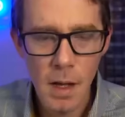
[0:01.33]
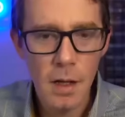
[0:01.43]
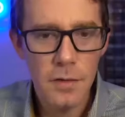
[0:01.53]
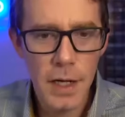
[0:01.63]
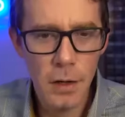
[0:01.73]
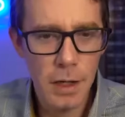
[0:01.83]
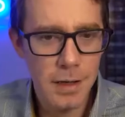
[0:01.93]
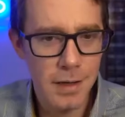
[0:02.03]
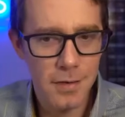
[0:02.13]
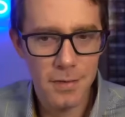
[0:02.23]
Take a look at
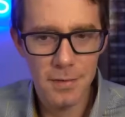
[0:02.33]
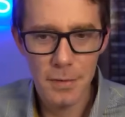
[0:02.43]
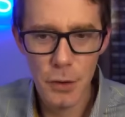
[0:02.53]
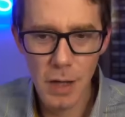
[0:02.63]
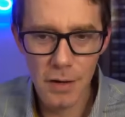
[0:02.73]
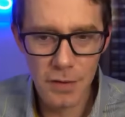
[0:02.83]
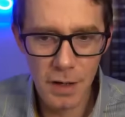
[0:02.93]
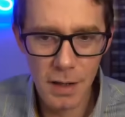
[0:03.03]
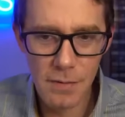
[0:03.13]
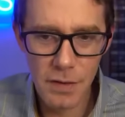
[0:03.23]
this. You guys are going to
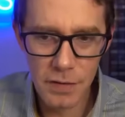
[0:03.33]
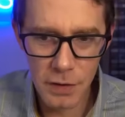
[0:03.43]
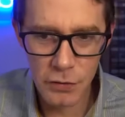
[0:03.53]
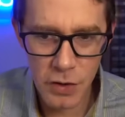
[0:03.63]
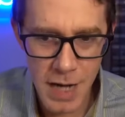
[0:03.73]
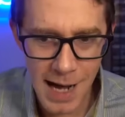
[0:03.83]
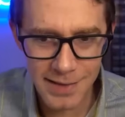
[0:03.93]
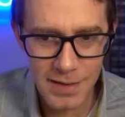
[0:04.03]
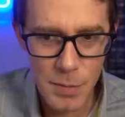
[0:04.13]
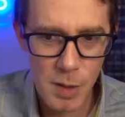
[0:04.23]
love this. Here's your
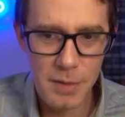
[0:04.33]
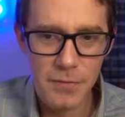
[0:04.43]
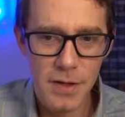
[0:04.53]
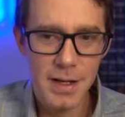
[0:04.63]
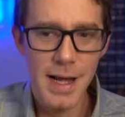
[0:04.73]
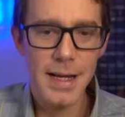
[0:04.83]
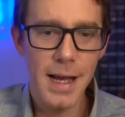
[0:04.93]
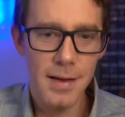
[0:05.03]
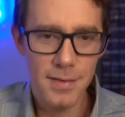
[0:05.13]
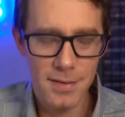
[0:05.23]
Yahtzee moment for the night,
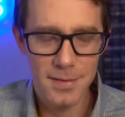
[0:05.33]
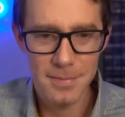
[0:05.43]
guys.